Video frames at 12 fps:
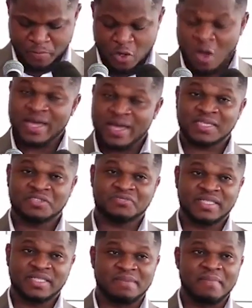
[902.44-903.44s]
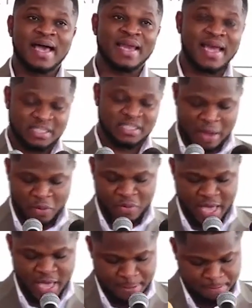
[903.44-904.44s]
orchestrated by Alhaji
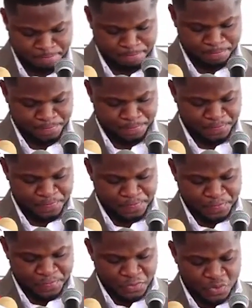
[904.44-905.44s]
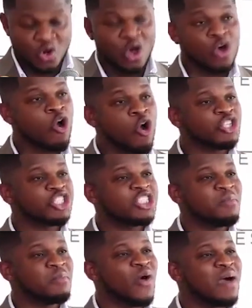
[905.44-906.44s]
Bawumia, to the
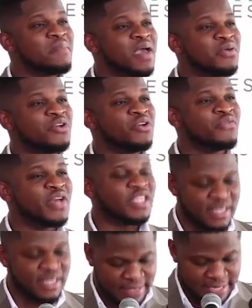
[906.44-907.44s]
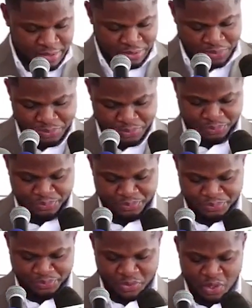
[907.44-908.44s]
unconscionable and merry innovation deal,
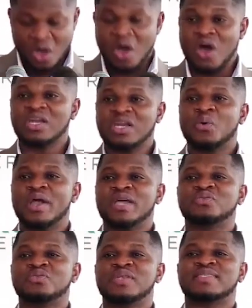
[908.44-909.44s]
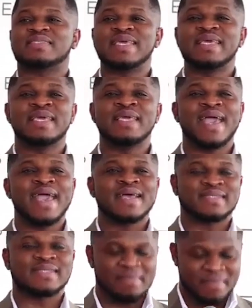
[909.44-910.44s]
all the way to the stinky
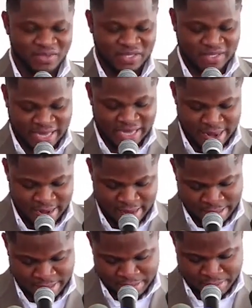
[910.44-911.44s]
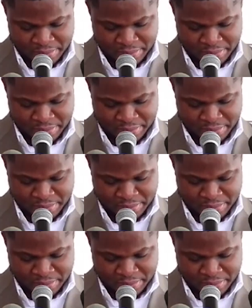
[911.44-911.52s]
SML scandal,